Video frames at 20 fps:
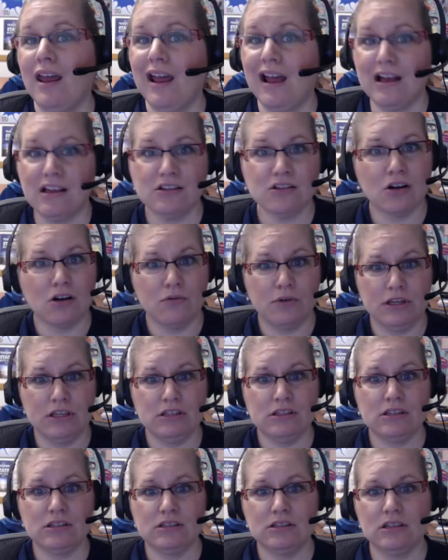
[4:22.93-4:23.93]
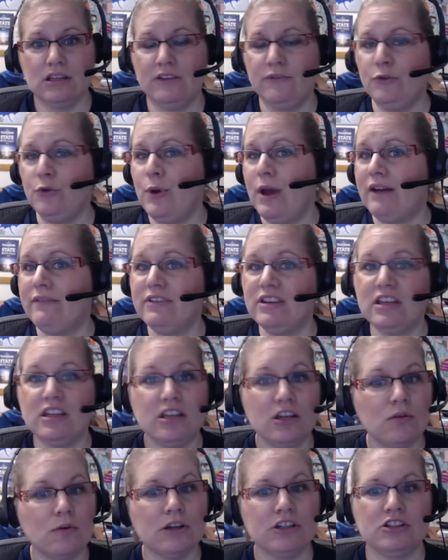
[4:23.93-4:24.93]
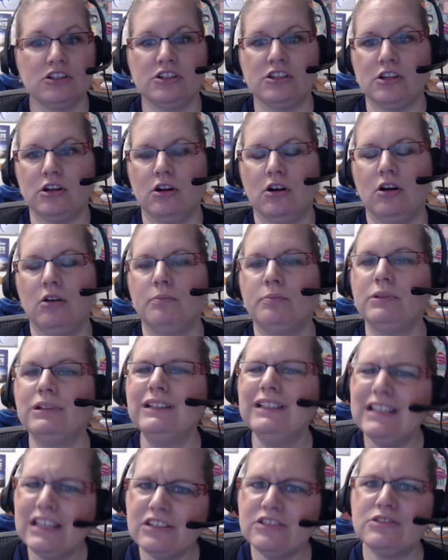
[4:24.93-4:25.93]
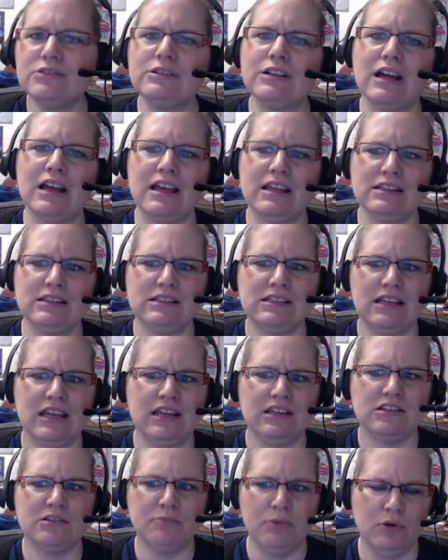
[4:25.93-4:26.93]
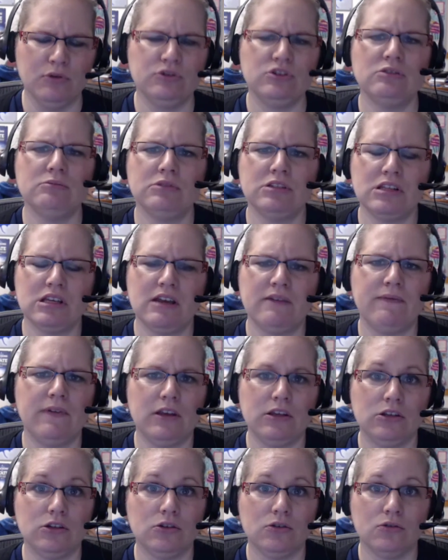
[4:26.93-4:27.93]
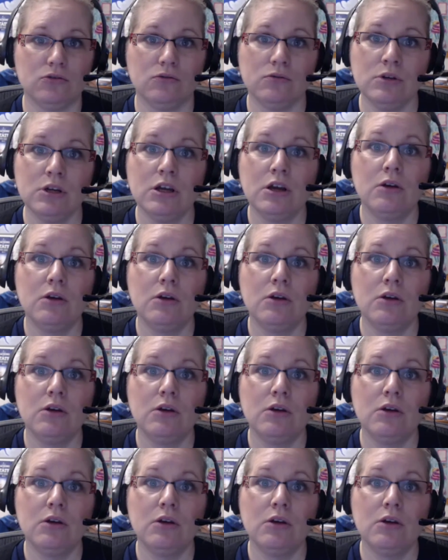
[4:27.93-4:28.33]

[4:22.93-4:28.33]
As always, if you have any questions at all, please do not hesitate to post them to the FAQ.